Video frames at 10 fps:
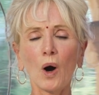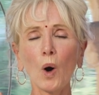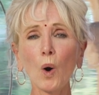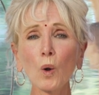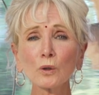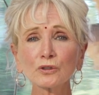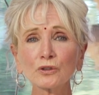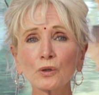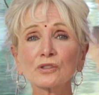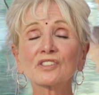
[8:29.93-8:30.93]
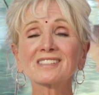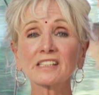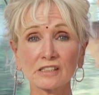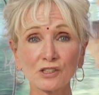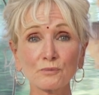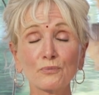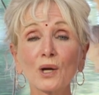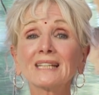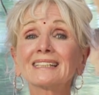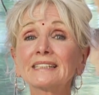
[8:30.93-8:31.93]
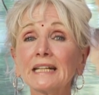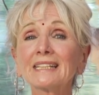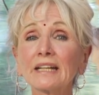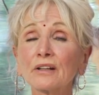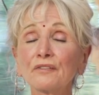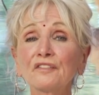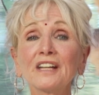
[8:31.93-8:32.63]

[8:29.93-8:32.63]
all those six breathtaking